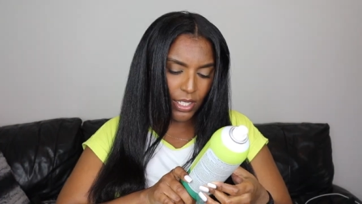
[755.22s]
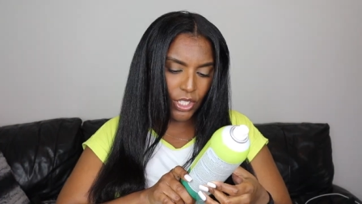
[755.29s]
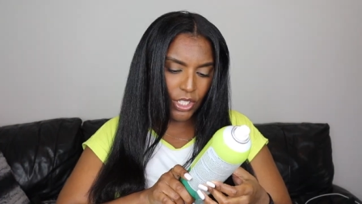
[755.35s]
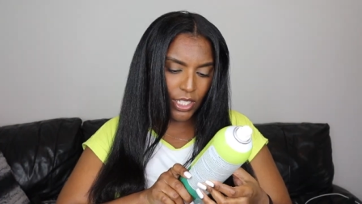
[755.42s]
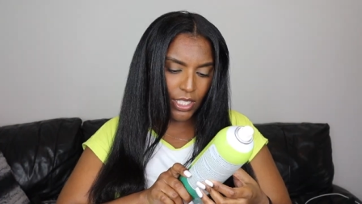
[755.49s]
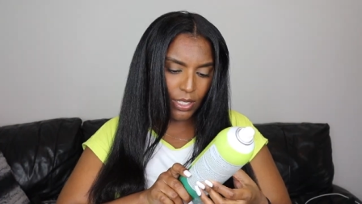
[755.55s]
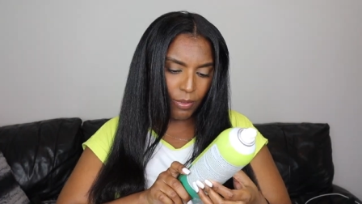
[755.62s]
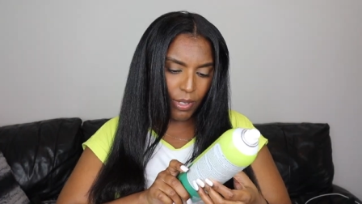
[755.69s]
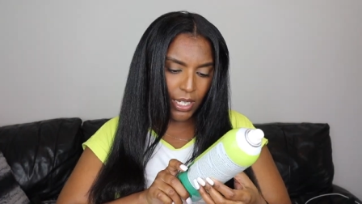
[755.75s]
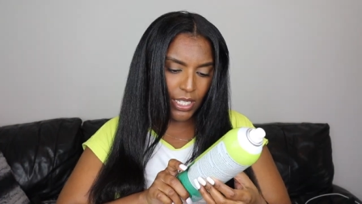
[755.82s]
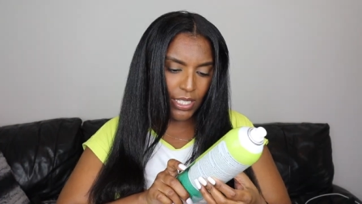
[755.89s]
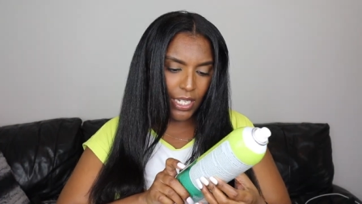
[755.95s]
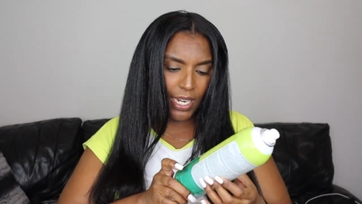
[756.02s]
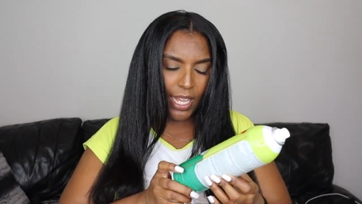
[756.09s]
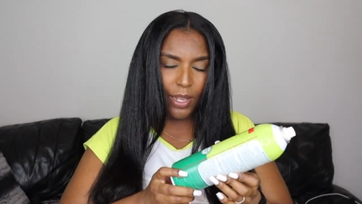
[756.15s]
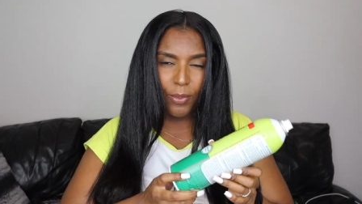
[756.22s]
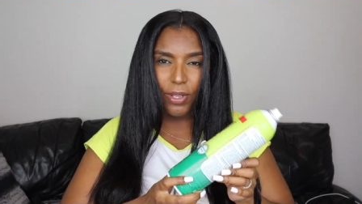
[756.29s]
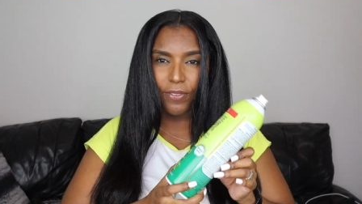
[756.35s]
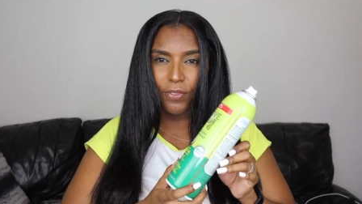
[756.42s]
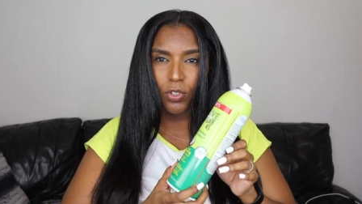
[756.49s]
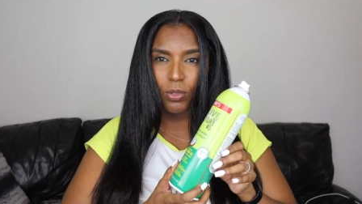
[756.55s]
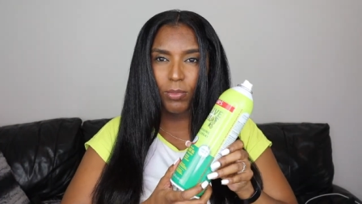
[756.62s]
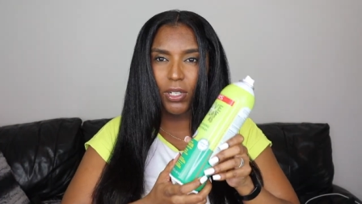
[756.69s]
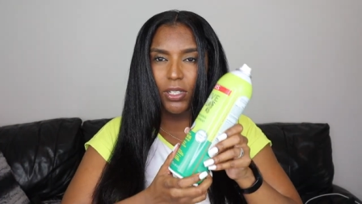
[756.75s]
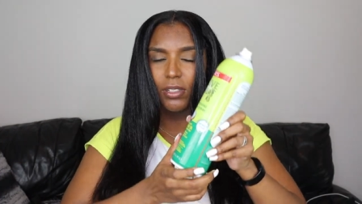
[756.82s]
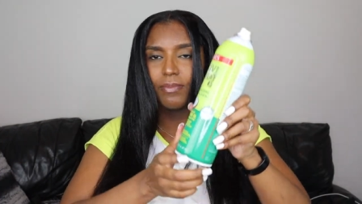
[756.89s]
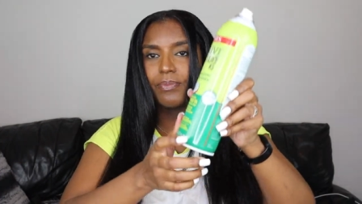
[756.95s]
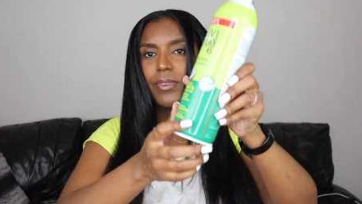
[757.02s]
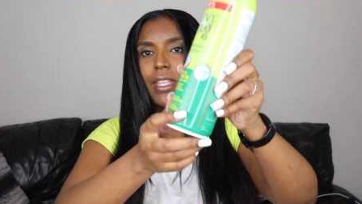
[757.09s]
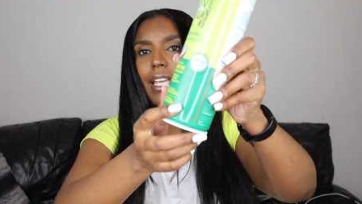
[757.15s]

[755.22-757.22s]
this sheen spray is a lightweight formula.